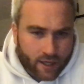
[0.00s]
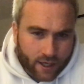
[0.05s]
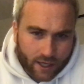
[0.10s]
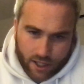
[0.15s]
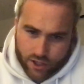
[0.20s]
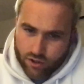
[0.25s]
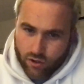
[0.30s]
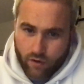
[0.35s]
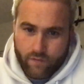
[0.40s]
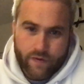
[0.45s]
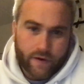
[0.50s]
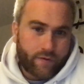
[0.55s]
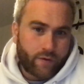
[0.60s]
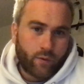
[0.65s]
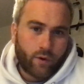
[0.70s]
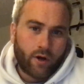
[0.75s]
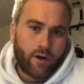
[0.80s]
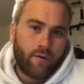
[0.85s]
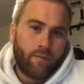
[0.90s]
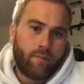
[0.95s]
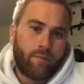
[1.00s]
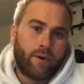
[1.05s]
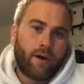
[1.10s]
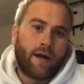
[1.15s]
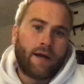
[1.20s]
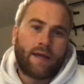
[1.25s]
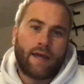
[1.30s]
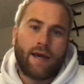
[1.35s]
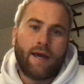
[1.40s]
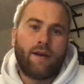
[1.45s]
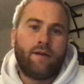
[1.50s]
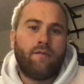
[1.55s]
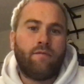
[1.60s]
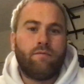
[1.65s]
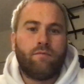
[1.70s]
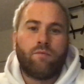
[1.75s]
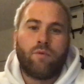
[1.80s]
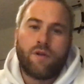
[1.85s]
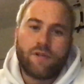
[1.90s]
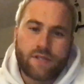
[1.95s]
It's not for everyone, but
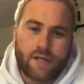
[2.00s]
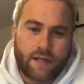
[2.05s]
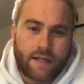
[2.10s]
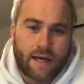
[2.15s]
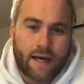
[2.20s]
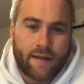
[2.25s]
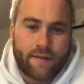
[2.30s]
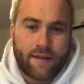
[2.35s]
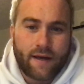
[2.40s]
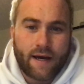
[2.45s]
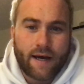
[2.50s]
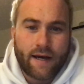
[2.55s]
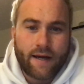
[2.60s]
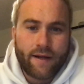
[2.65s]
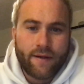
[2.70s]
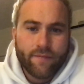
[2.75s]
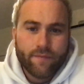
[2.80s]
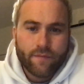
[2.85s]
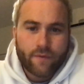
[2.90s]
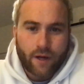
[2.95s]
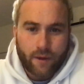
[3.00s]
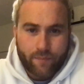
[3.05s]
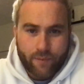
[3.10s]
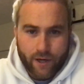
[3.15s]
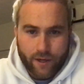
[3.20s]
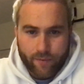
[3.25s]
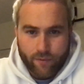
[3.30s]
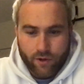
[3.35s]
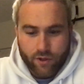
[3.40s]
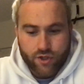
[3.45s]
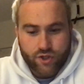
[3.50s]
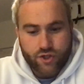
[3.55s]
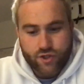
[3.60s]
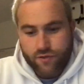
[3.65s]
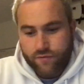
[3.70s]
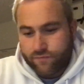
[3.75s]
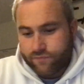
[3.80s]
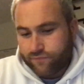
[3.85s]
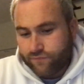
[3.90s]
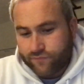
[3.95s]
again, once I'd had that, I pretty
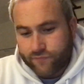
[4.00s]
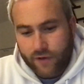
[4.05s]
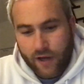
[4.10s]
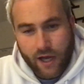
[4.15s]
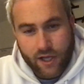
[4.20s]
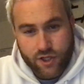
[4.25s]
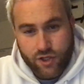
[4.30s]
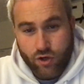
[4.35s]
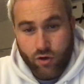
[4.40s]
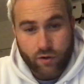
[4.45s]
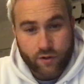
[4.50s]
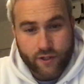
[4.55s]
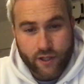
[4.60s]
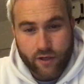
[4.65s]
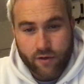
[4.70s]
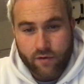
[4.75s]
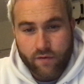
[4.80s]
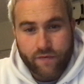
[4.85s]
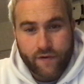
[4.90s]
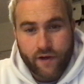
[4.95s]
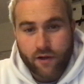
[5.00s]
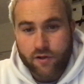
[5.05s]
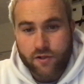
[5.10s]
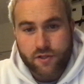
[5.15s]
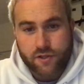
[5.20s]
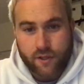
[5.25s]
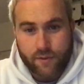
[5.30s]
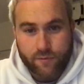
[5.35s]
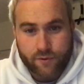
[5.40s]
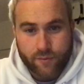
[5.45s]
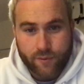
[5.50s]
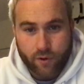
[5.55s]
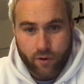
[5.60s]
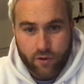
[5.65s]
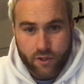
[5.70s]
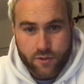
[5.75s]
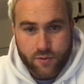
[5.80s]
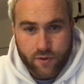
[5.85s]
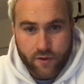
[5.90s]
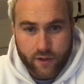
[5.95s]
much I zonked out and fell asleep, to be
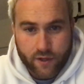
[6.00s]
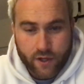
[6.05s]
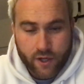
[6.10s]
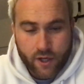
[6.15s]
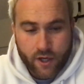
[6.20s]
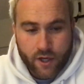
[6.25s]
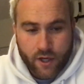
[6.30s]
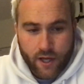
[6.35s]
honest with you,